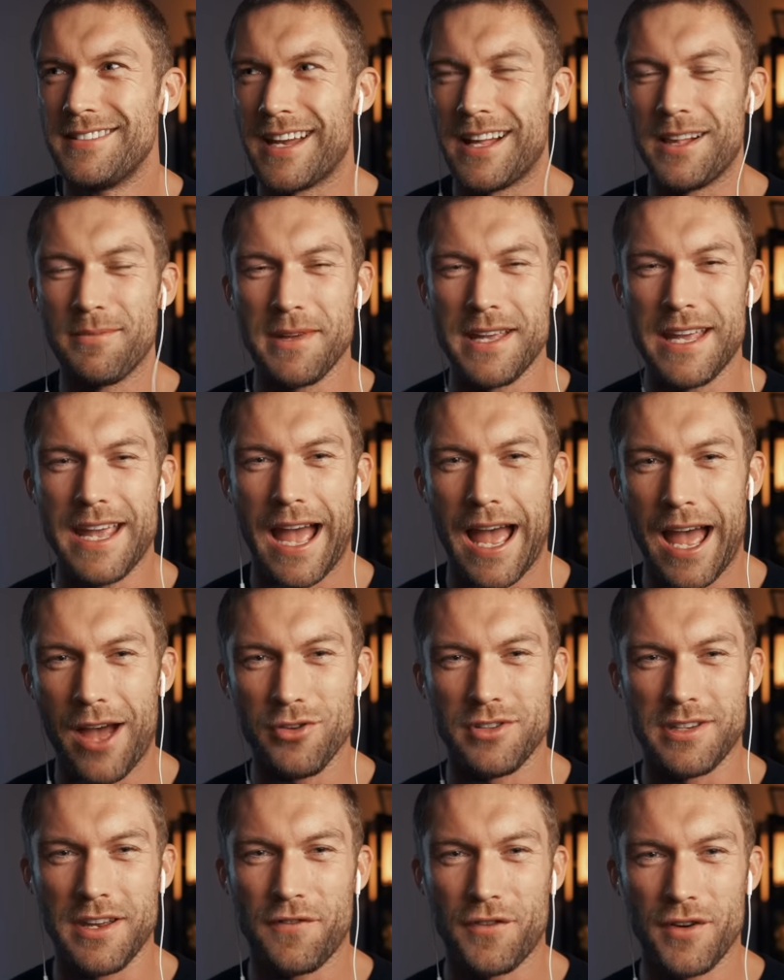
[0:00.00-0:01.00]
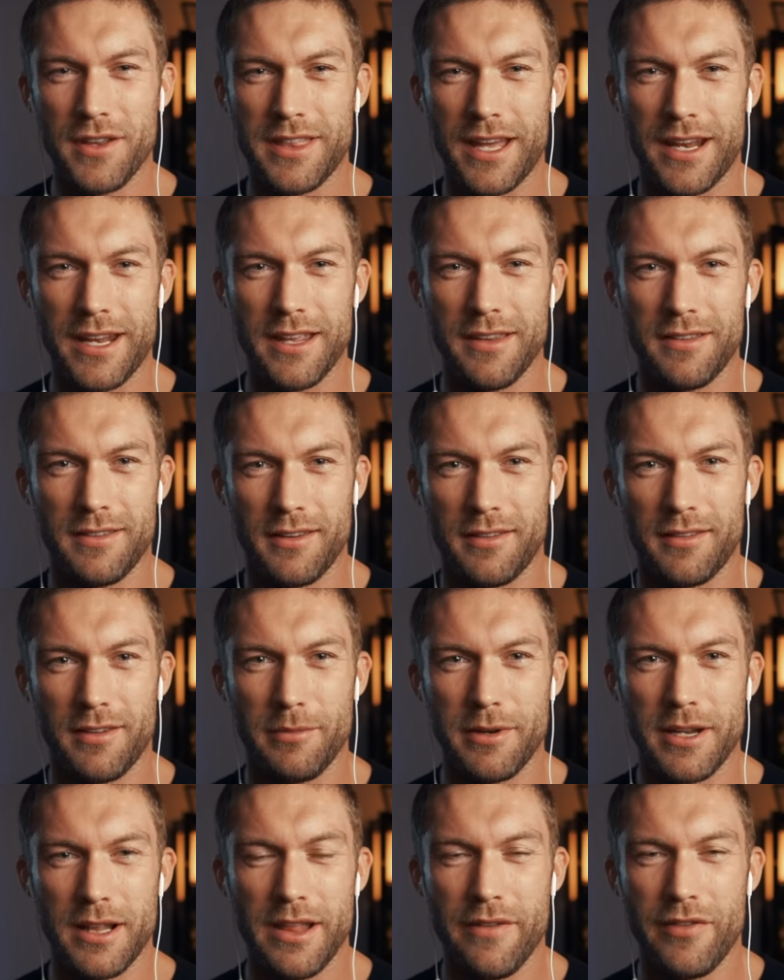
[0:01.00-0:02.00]
tell me how different that is to
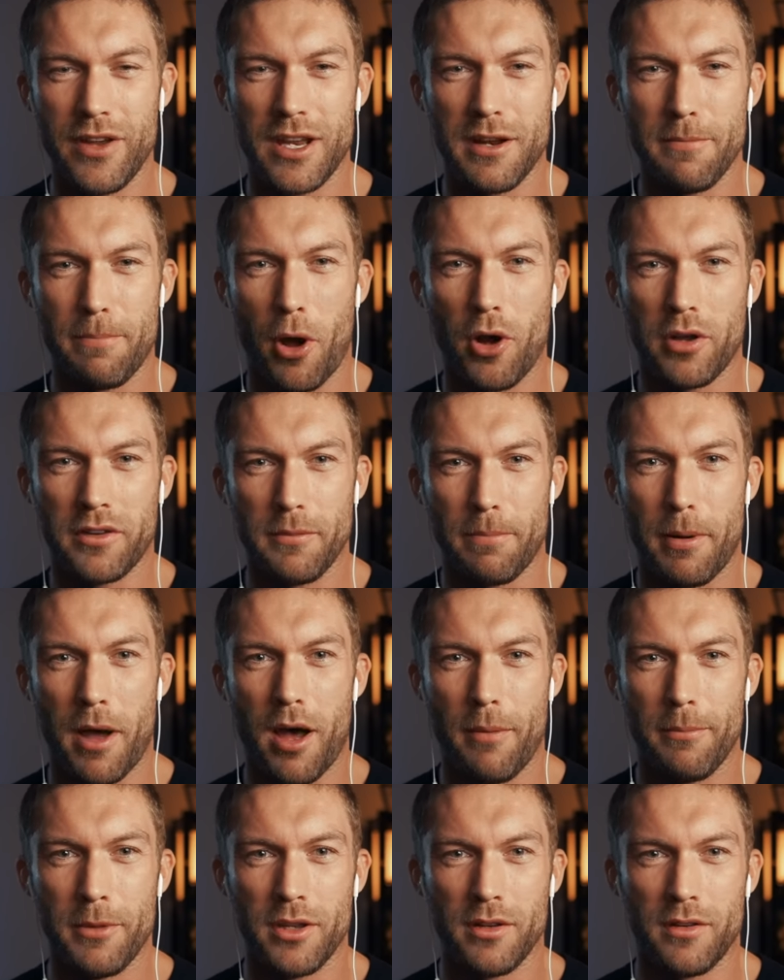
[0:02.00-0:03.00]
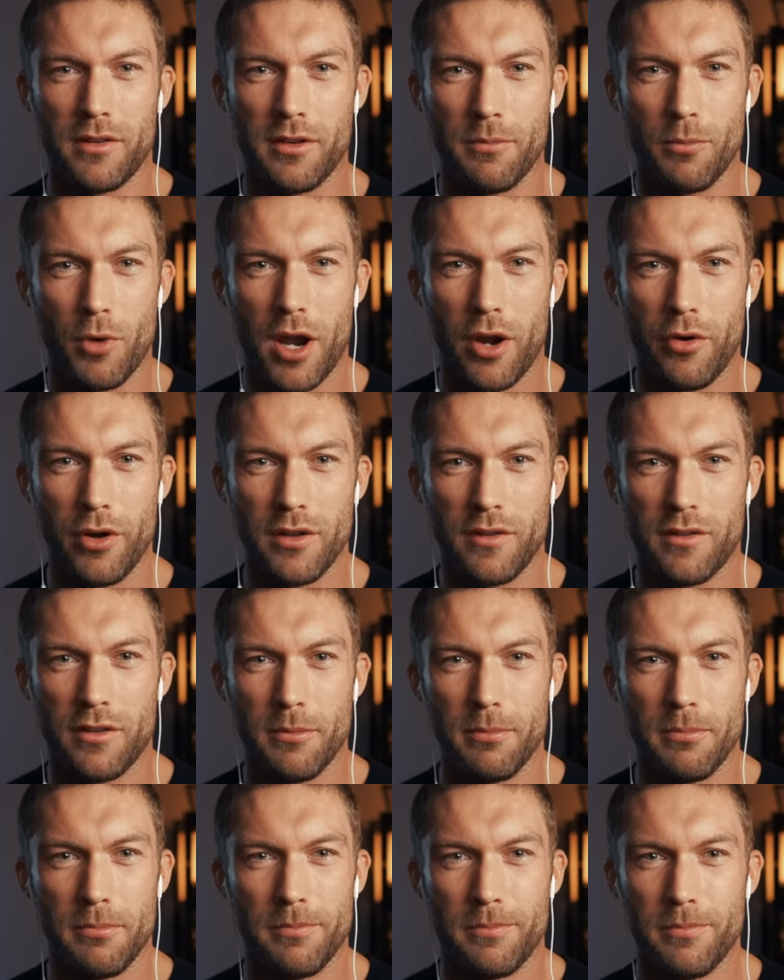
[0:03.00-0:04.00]
somebody living in a box apartment somewhere in
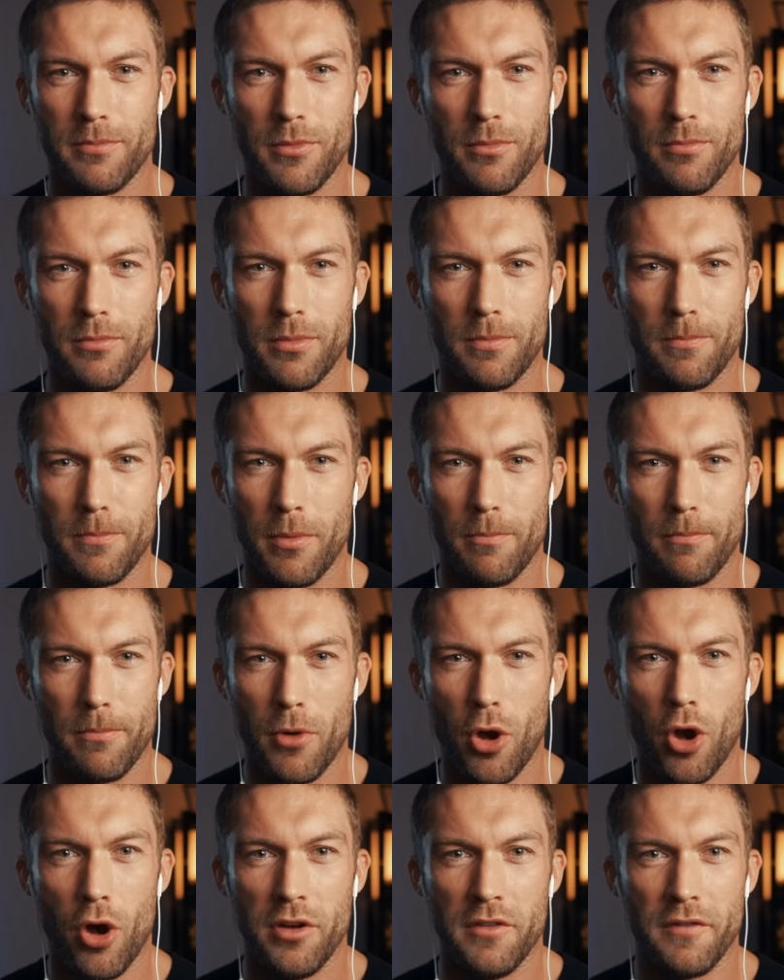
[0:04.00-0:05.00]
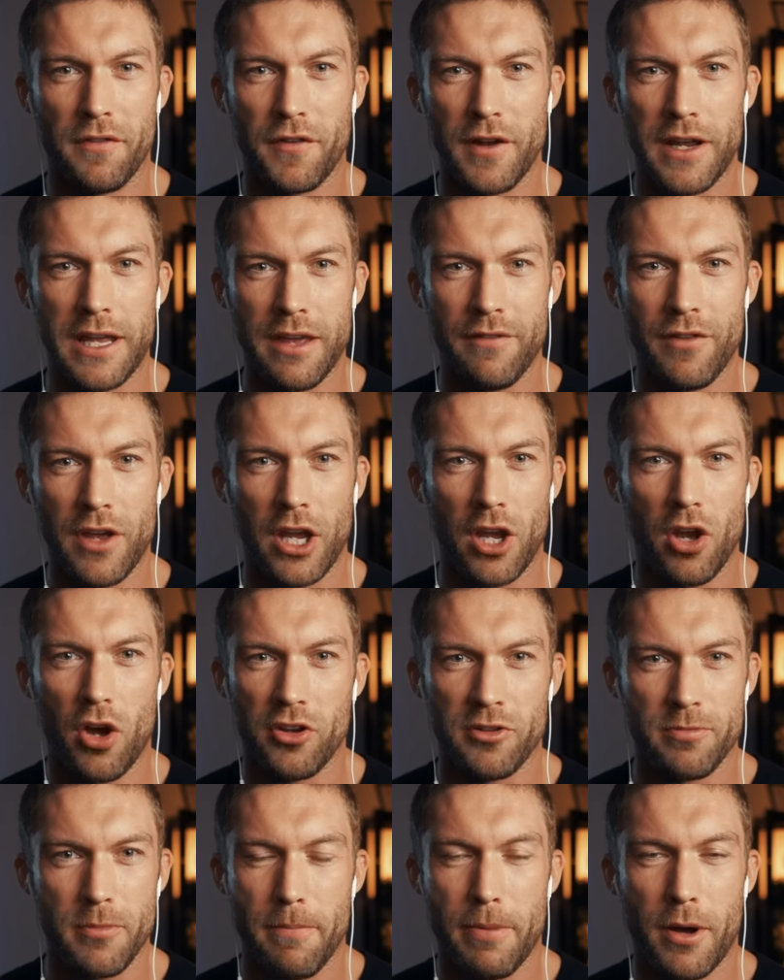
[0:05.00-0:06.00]
some unforgiving
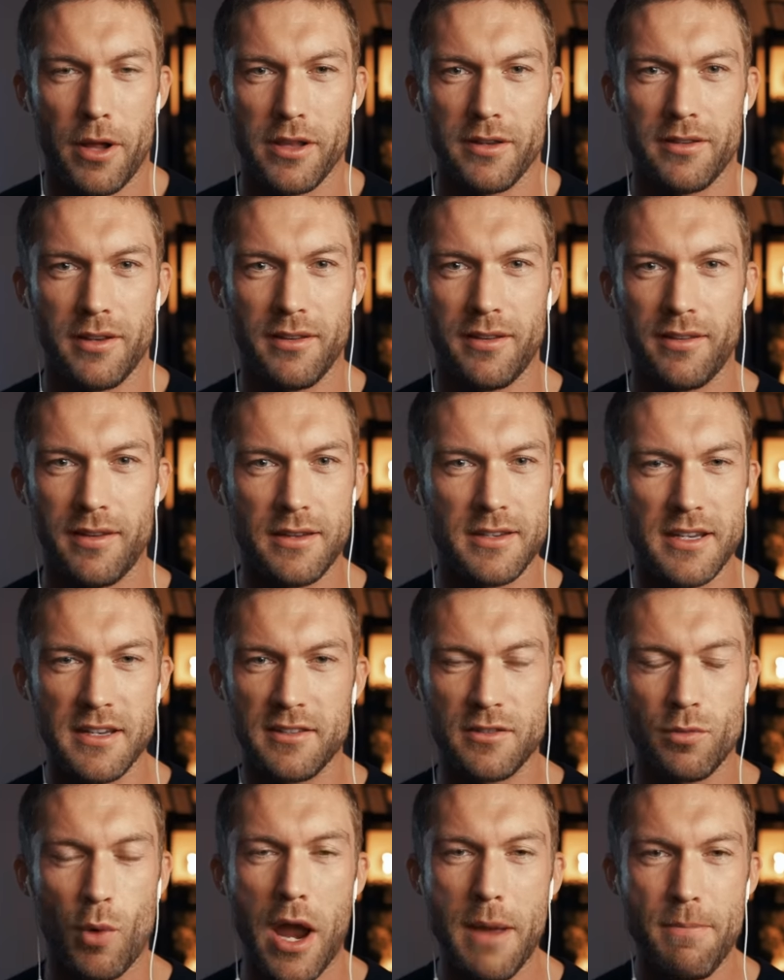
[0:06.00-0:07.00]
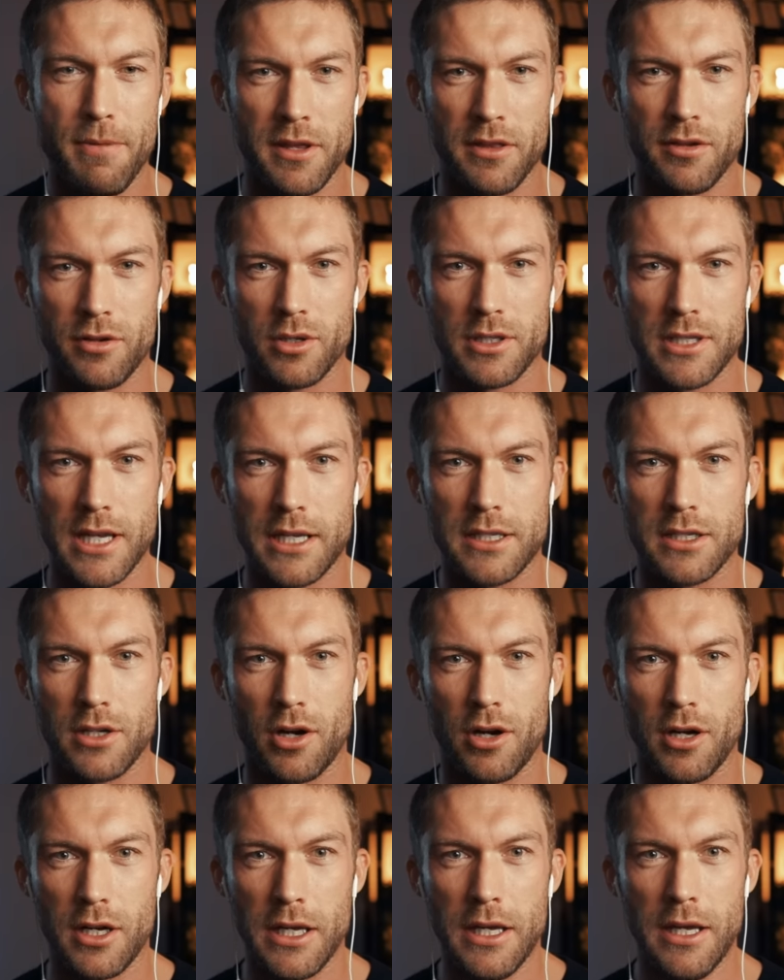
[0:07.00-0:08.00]
cosmopolitan city swiping through
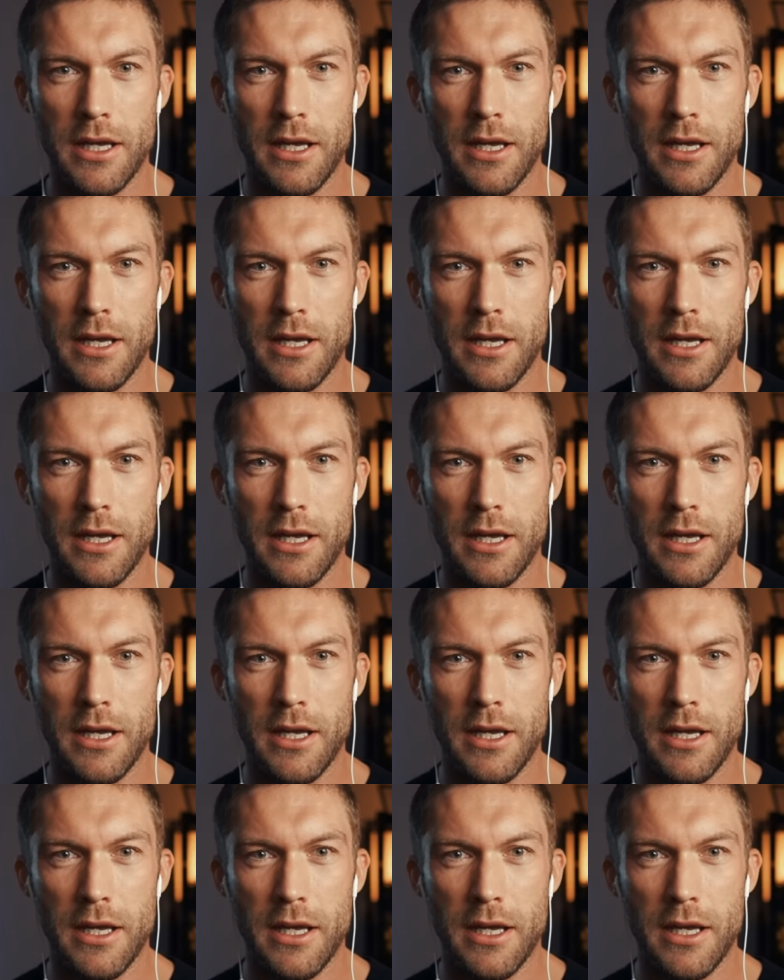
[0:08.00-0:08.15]
TikTok.